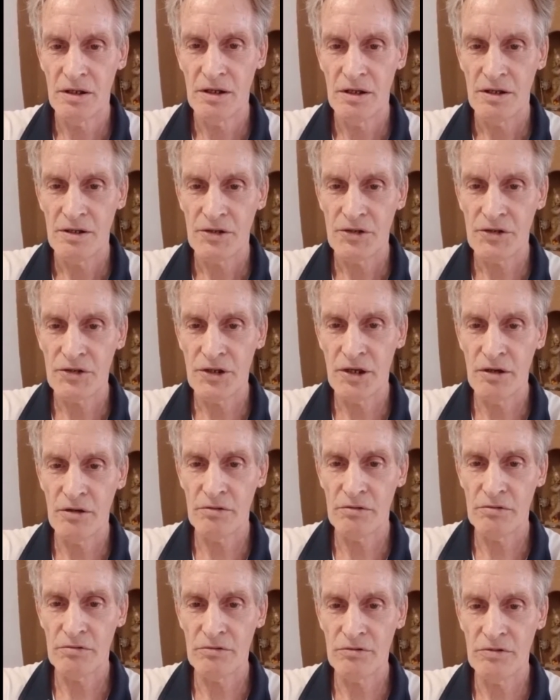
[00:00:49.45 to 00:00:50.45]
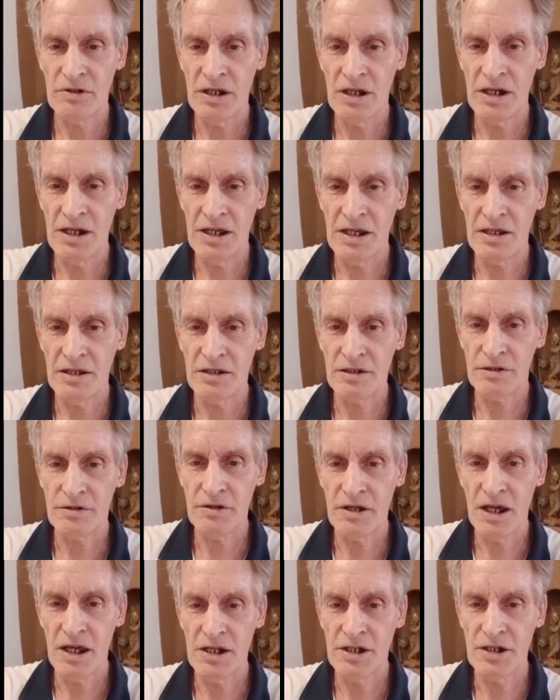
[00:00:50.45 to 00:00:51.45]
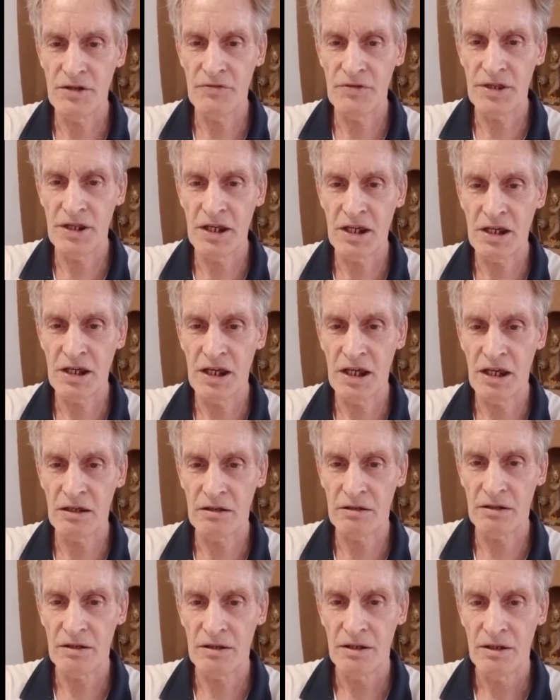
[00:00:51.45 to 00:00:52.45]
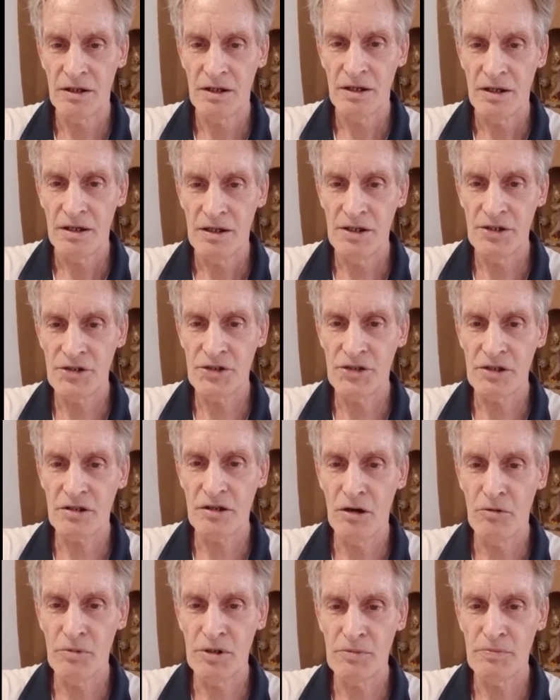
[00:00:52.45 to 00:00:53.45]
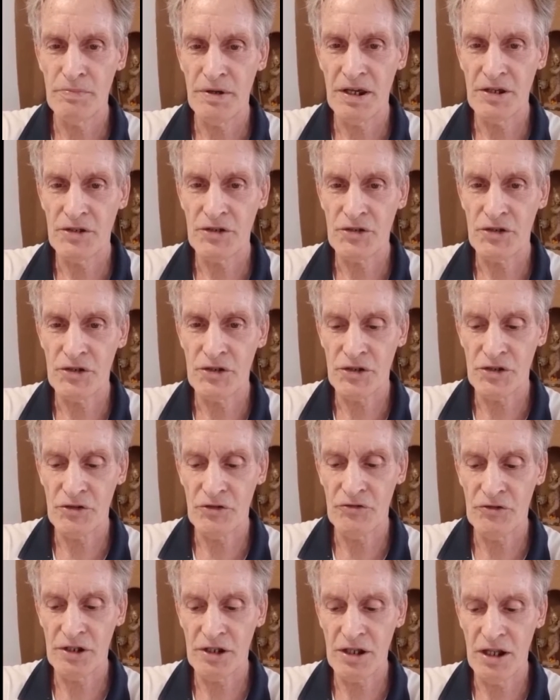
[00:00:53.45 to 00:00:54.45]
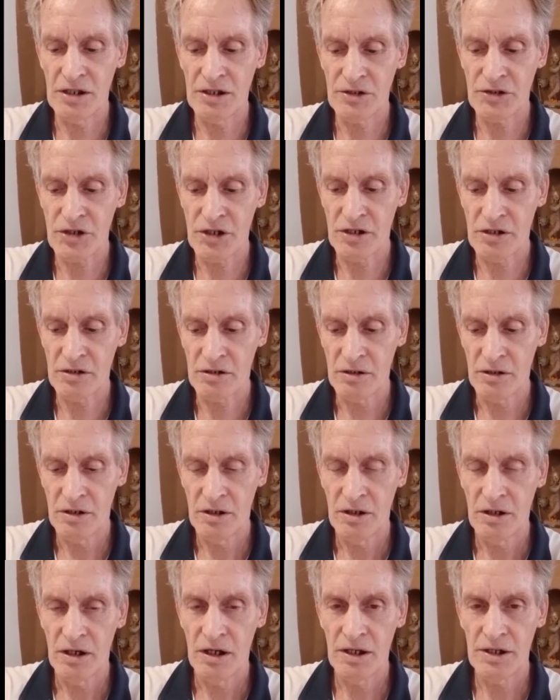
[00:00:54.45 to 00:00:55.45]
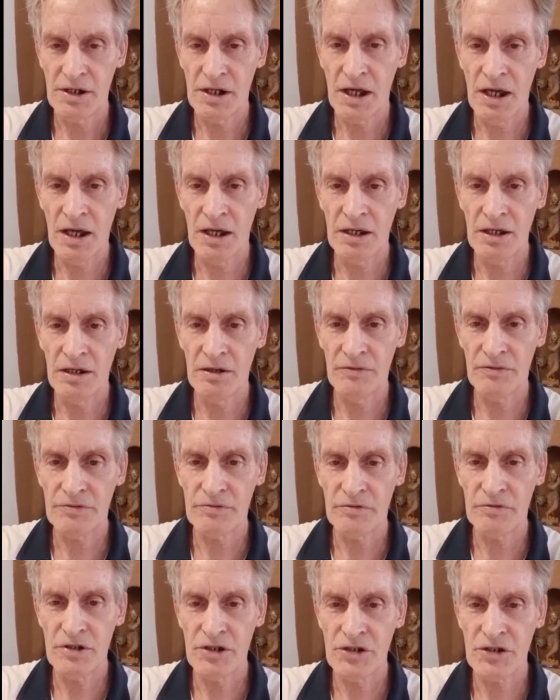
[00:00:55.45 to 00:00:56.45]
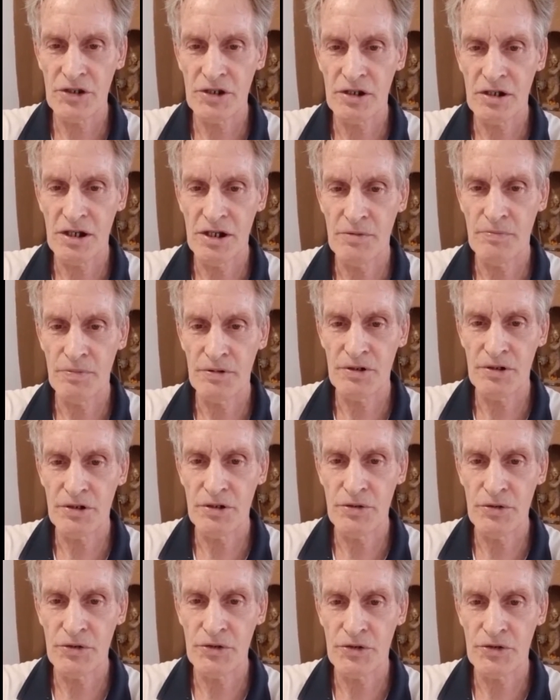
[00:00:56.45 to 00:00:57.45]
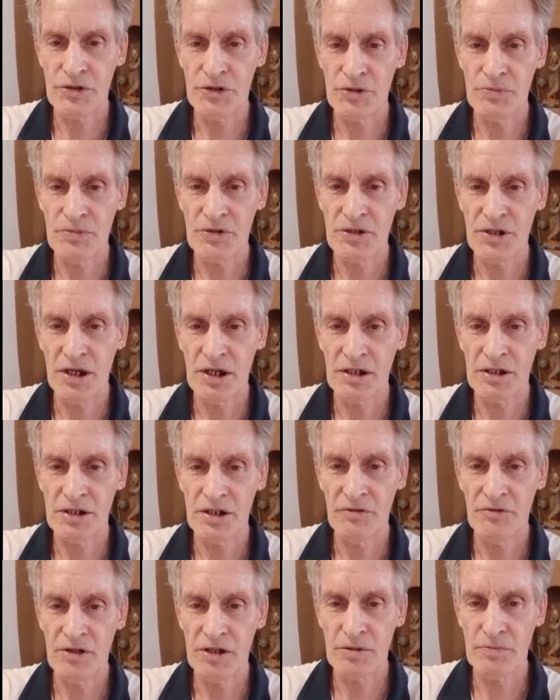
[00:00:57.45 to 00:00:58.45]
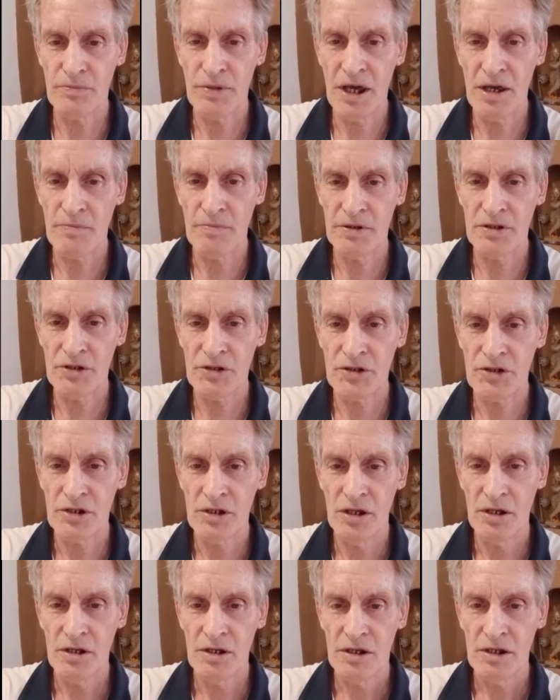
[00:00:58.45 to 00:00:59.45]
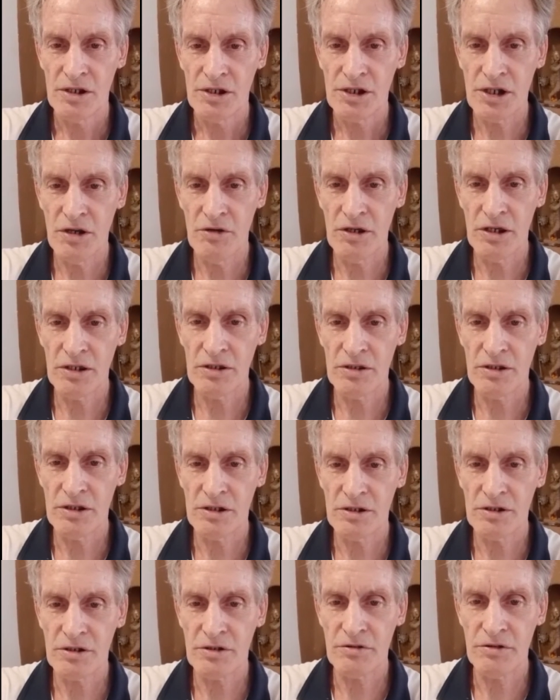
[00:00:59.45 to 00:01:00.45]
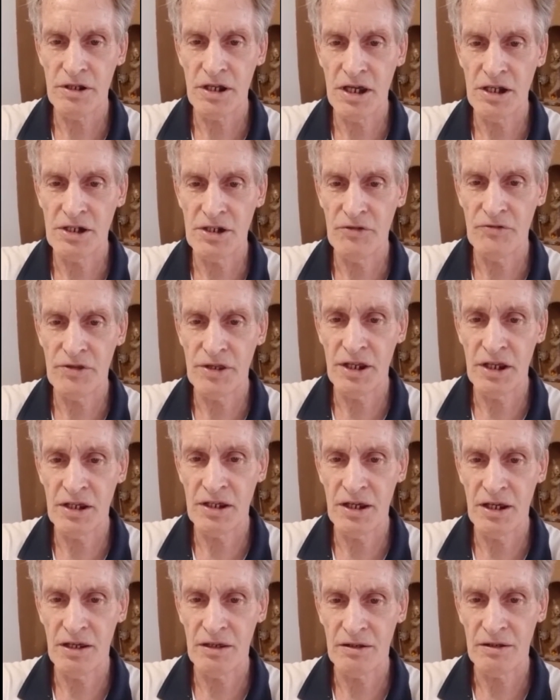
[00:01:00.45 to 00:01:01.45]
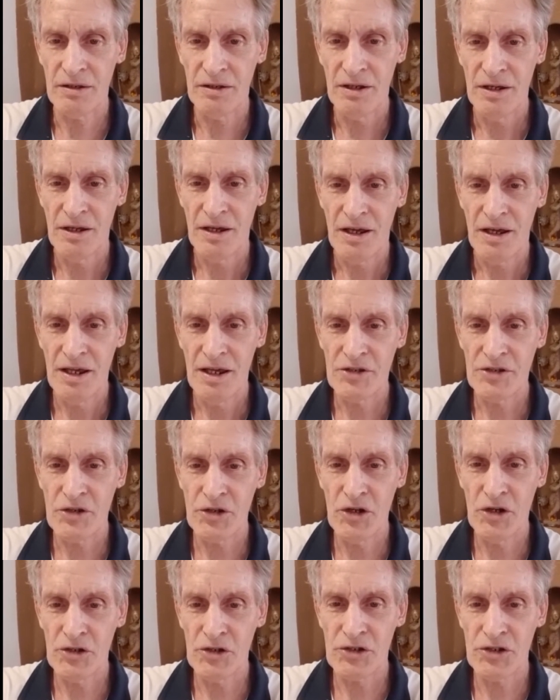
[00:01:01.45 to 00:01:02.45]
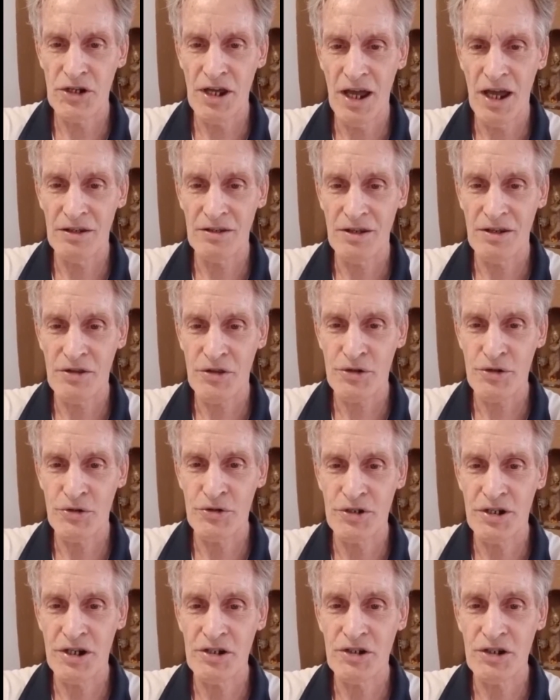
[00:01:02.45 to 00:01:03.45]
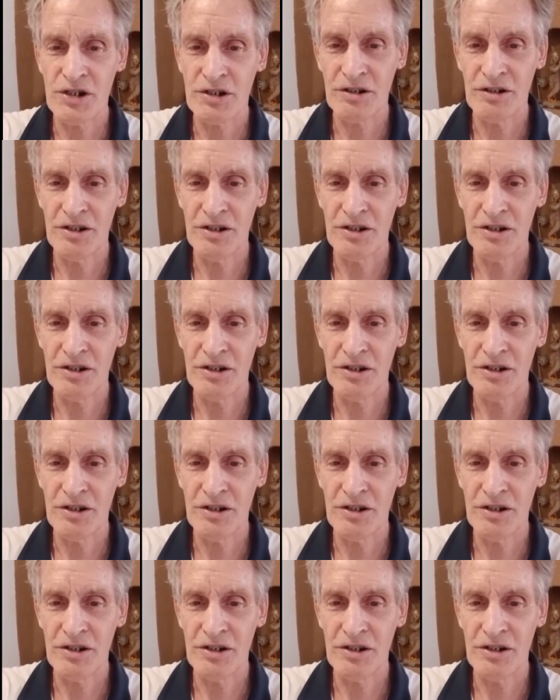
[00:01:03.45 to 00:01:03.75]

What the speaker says: So really, creative thinking is the common basis for culture, and I have recently produced some scientific papers showing that creative thinking is not done through digital